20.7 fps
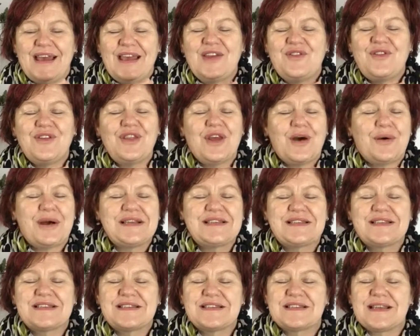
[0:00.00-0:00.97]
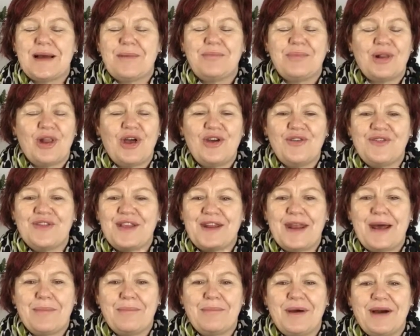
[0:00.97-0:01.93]
Even though I stumble over the
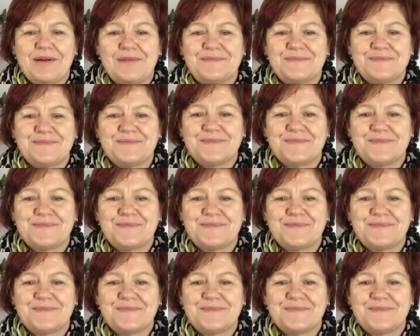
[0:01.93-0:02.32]
number,